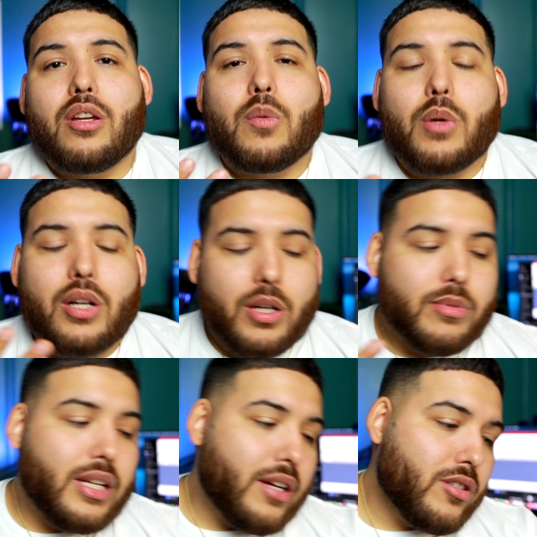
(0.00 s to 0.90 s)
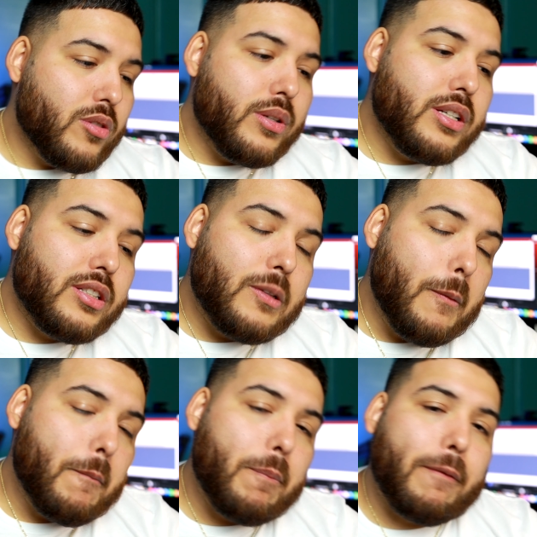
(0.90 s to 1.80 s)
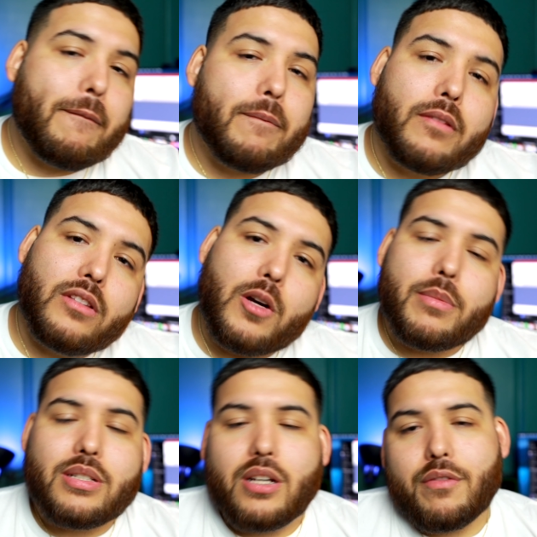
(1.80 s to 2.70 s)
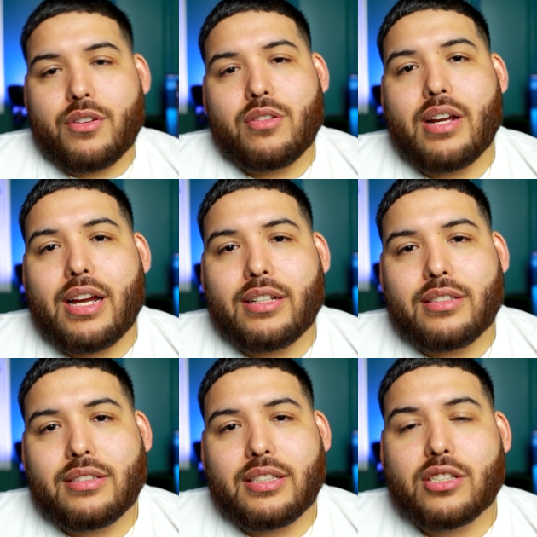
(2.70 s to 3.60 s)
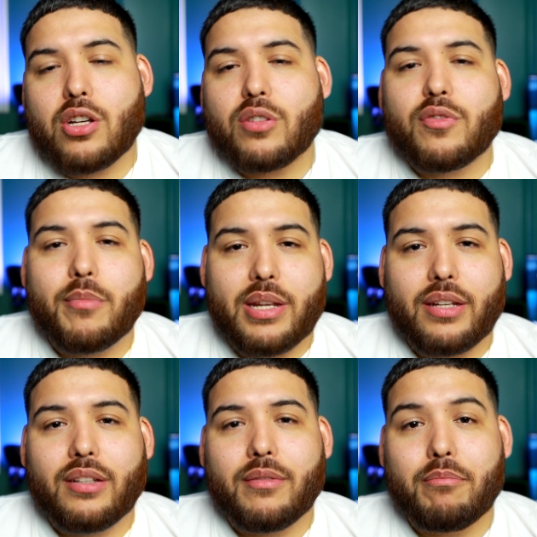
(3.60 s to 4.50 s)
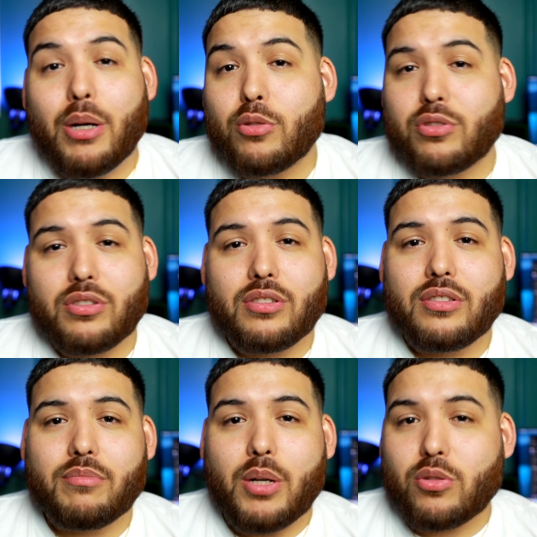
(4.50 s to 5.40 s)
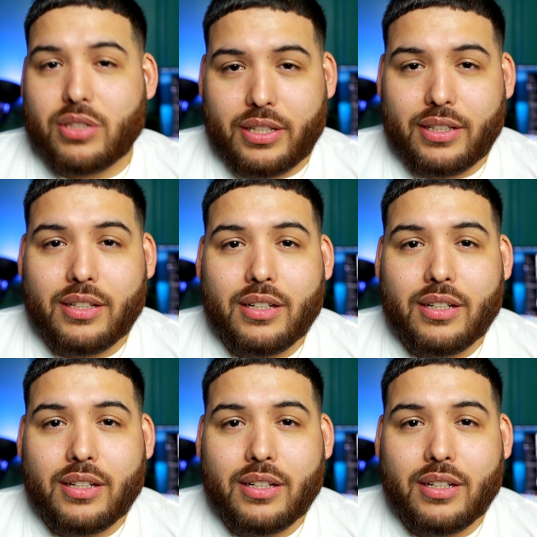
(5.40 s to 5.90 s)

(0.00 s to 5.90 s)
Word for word: what it comes down to is don't be selfish, you guys. This goes for me most mostly.